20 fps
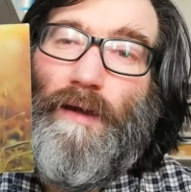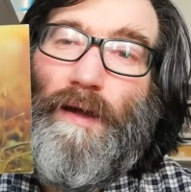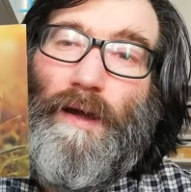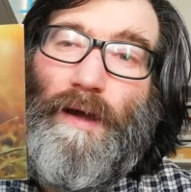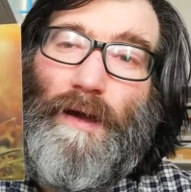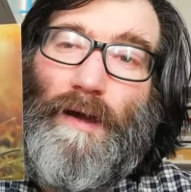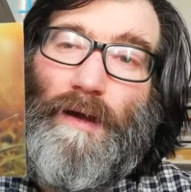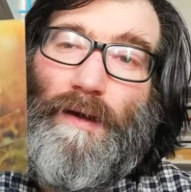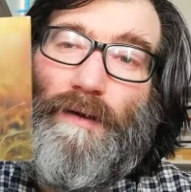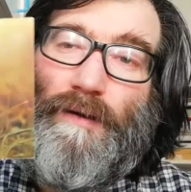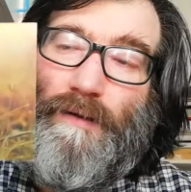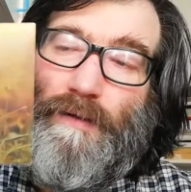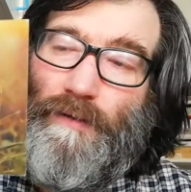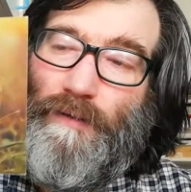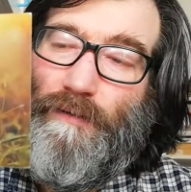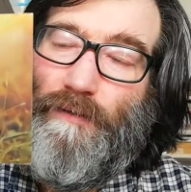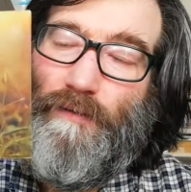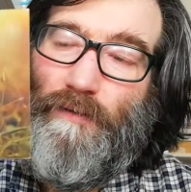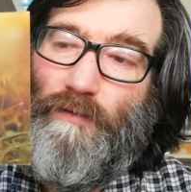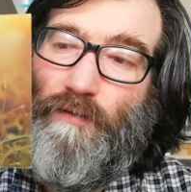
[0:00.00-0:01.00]
And
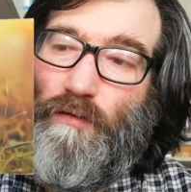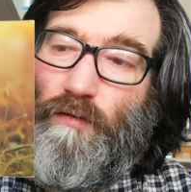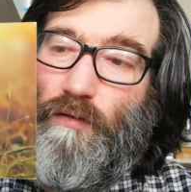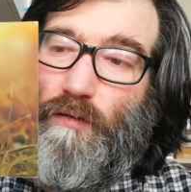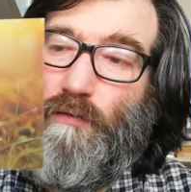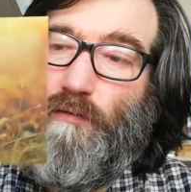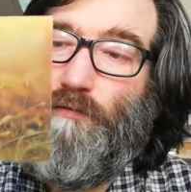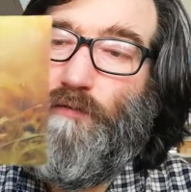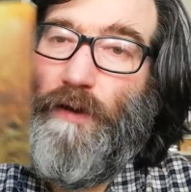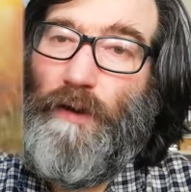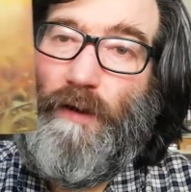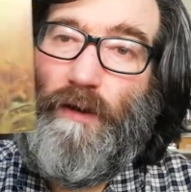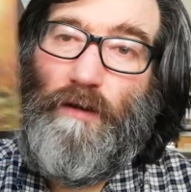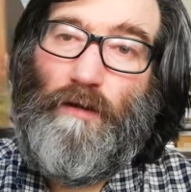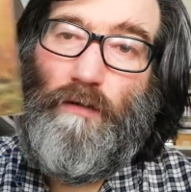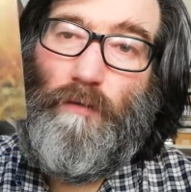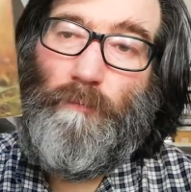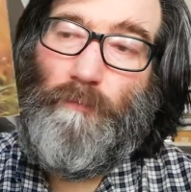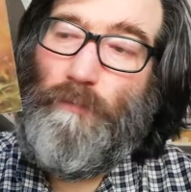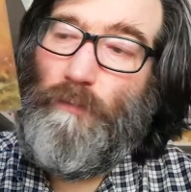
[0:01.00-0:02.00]
so thank
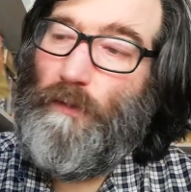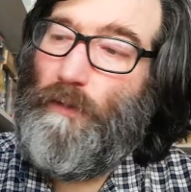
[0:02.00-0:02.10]
you